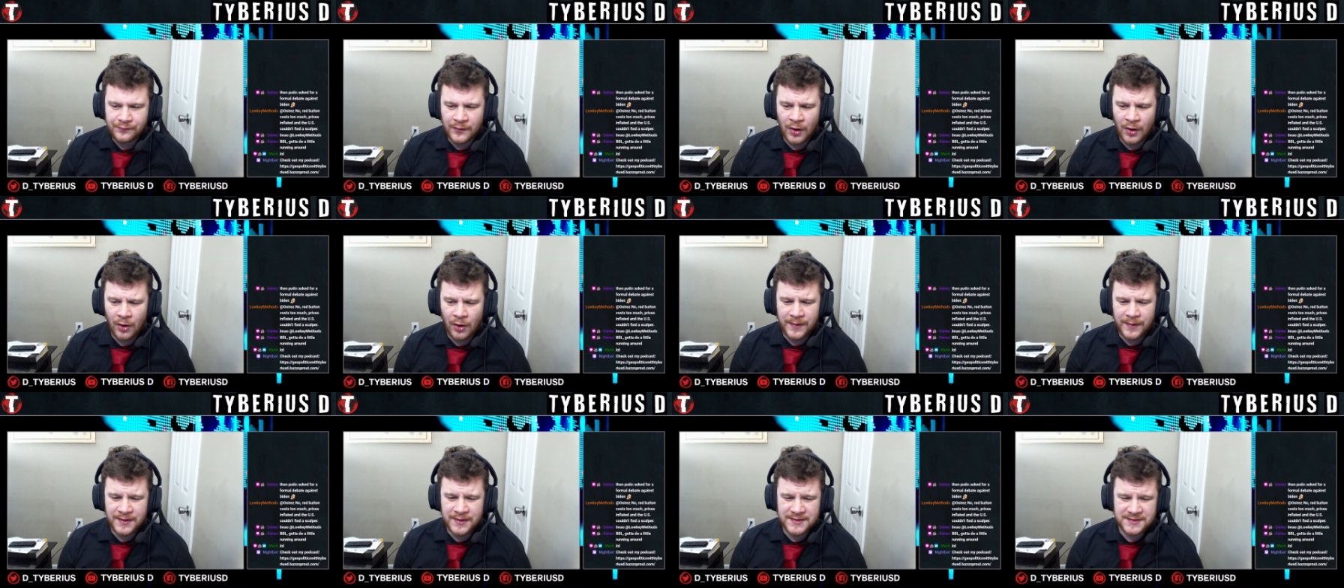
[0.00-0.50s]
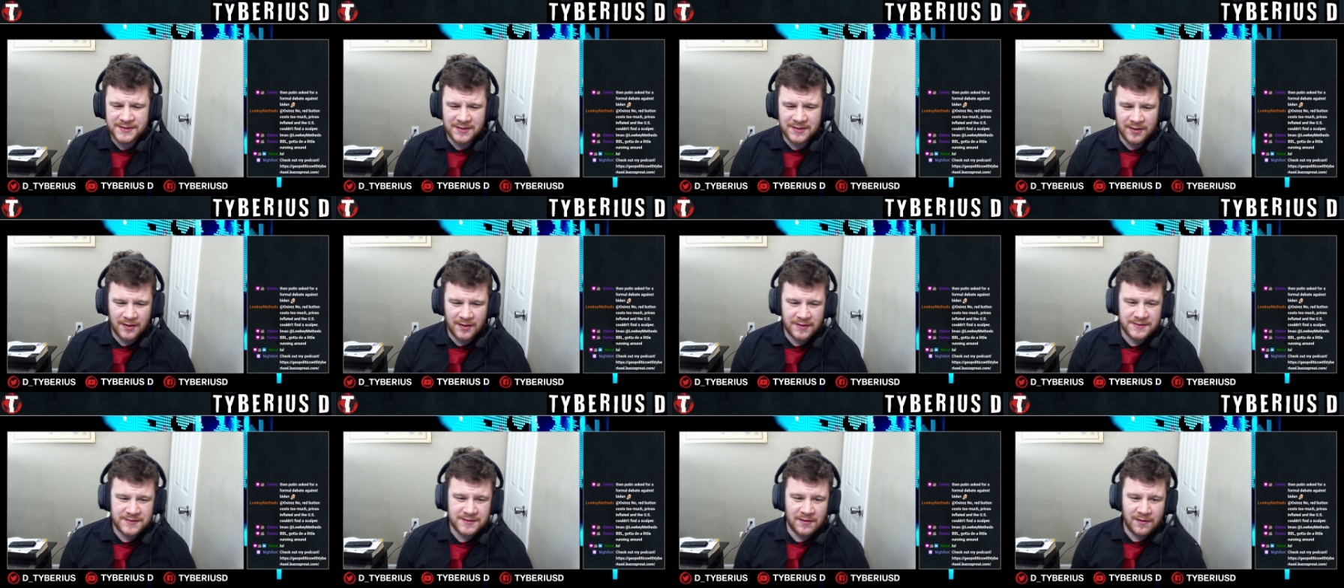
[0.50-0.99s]
opening
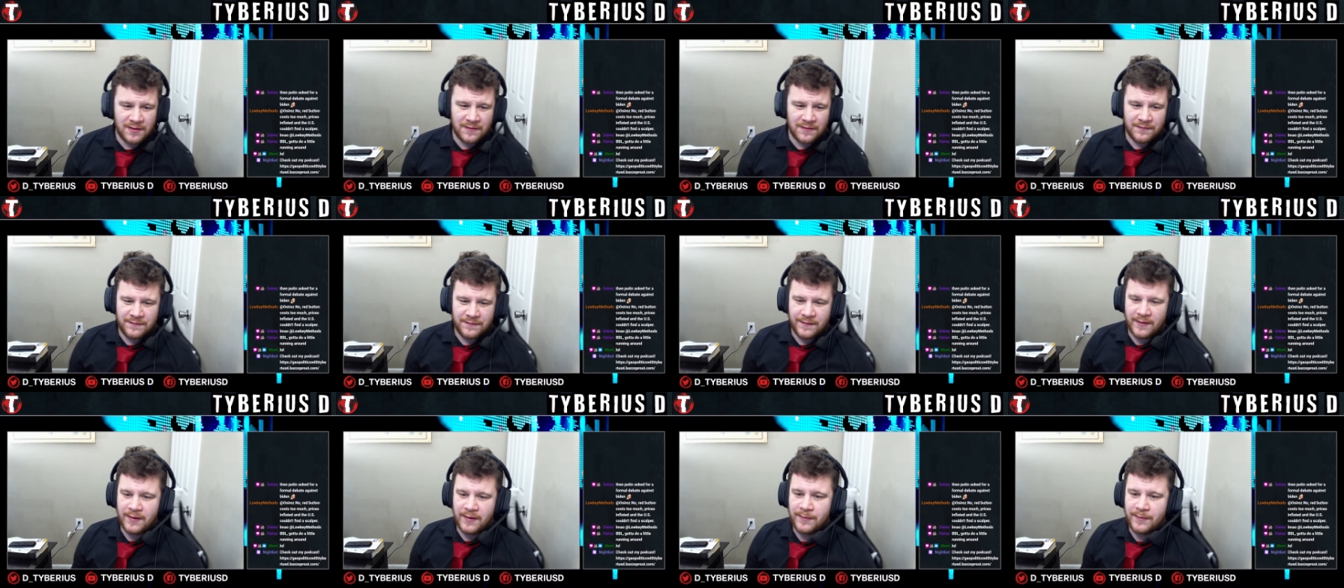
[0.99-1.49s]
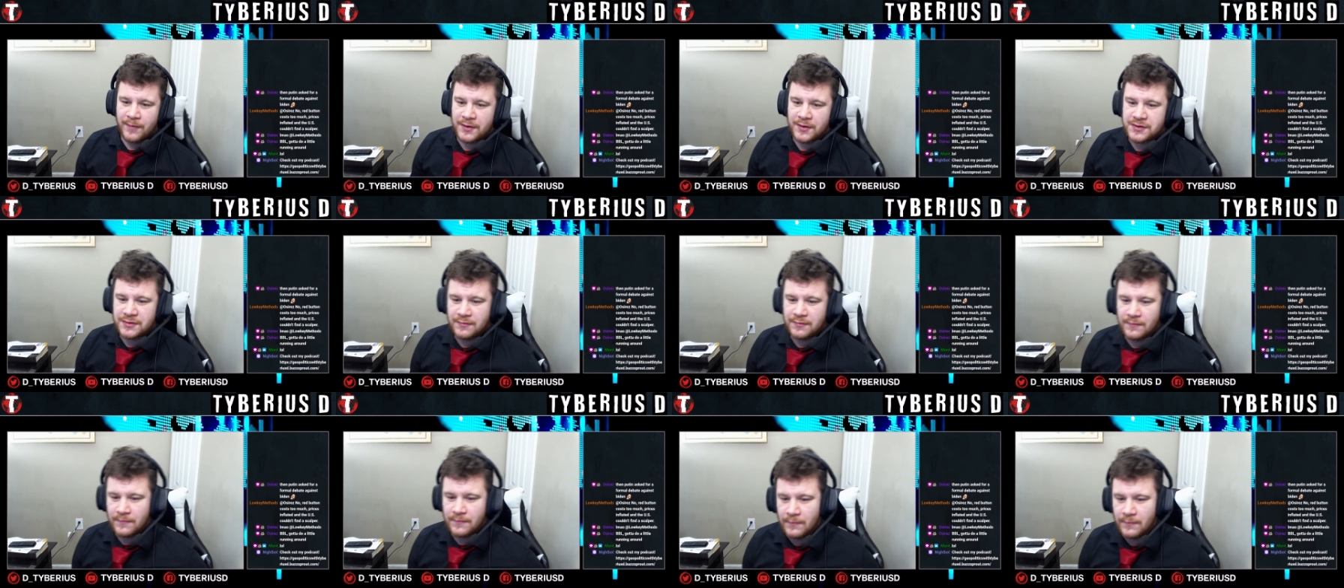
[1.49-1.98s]
starts are very
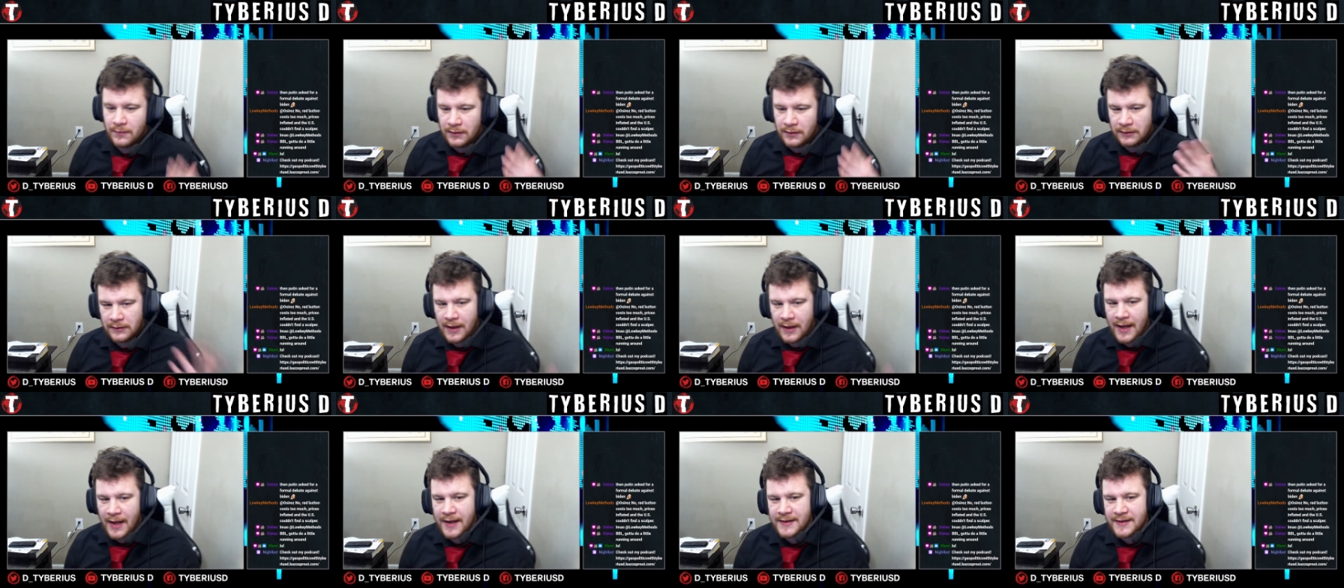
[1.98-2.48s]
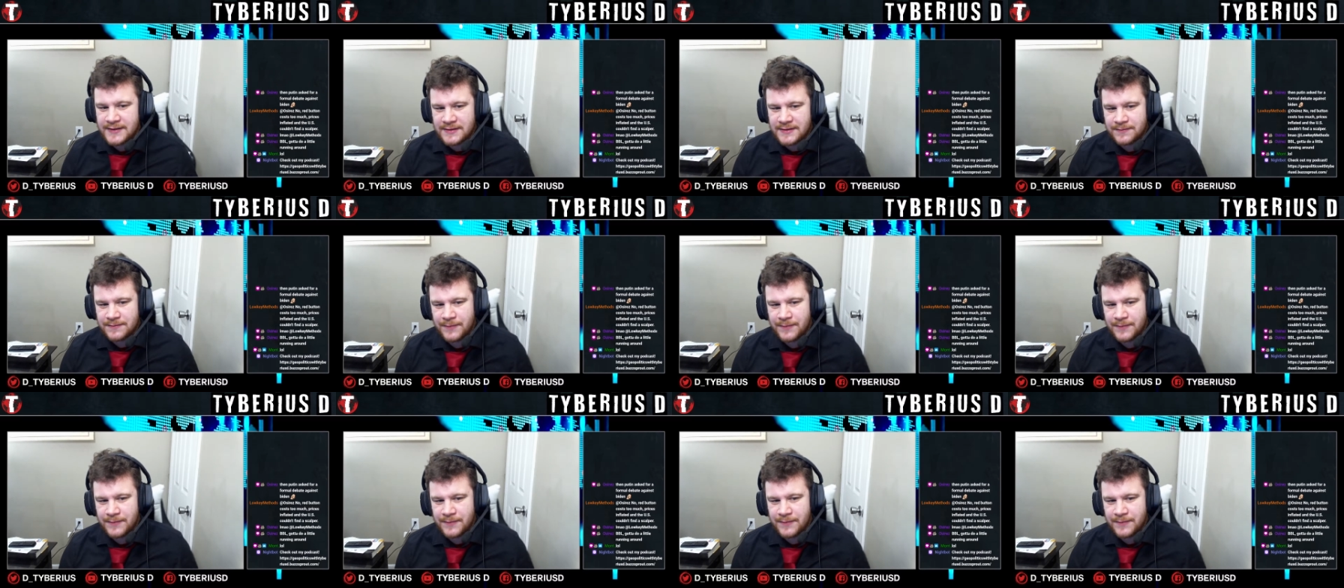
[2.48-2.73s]
much light.